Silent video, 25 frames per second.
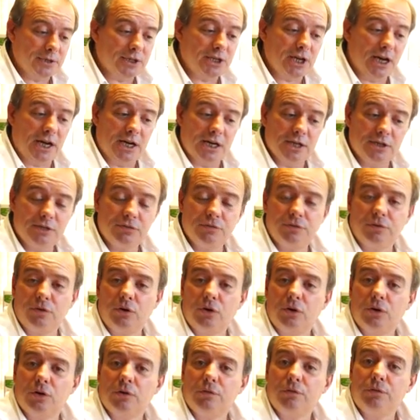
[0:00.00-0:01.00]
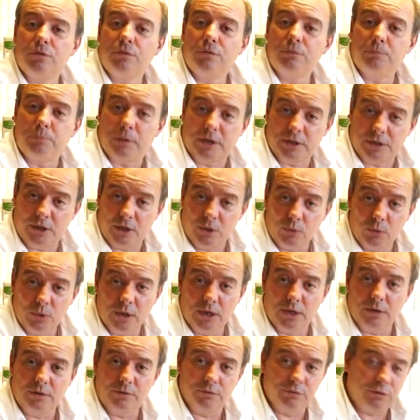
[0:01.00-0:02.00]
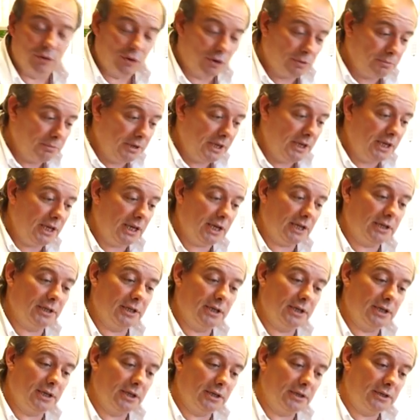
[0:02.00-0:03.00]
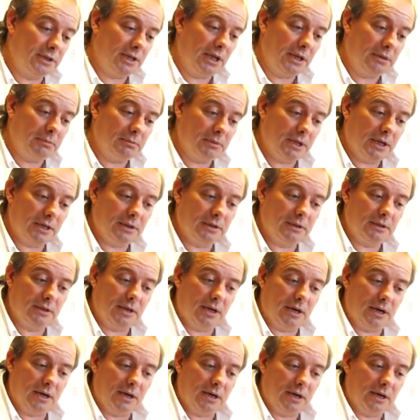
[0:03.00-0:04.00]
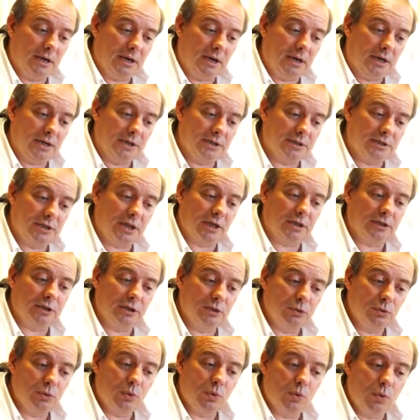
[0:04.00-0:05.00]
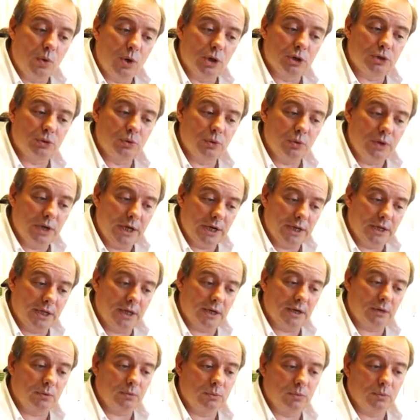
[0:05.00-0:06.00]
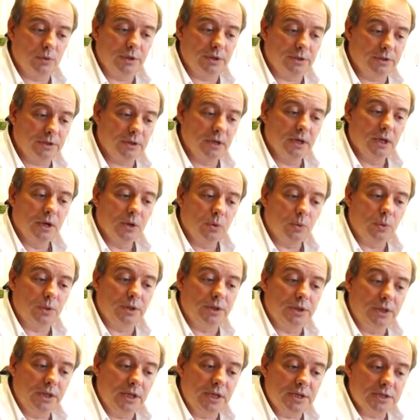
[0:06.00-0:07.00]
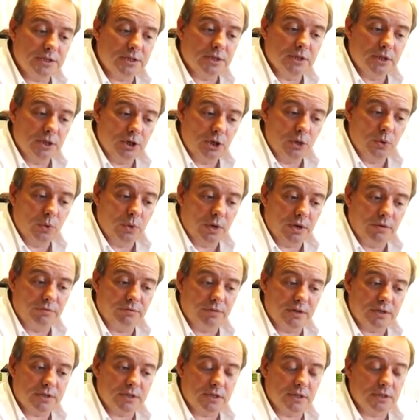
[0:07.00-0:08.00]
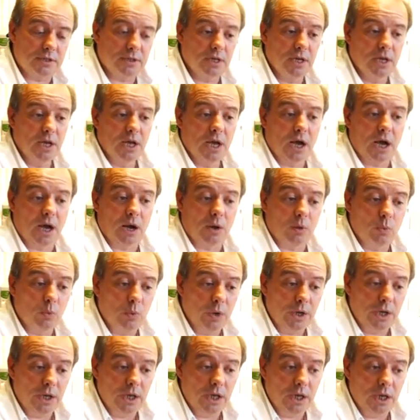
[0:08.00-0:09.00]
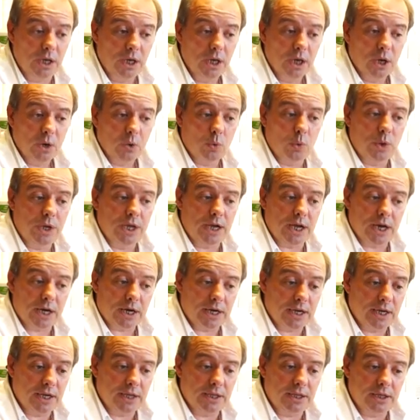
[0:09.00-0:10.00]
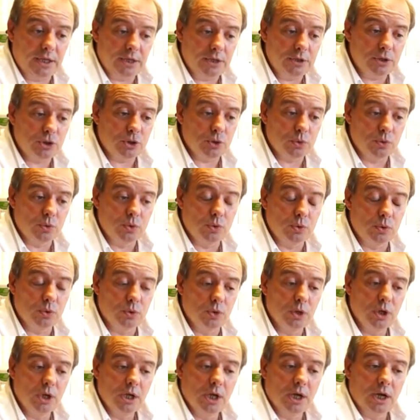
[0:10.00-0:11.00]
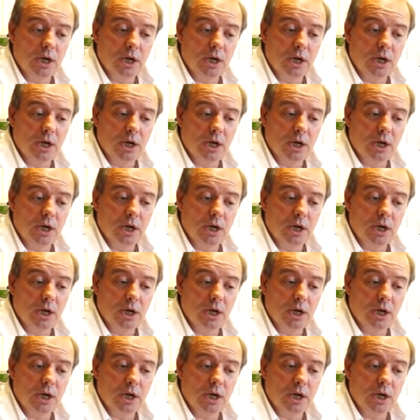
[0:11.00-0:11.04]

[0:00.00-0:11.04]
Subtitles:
challenge for particularly for me and the team that are starting to work together with this new emphasis, and we are heading to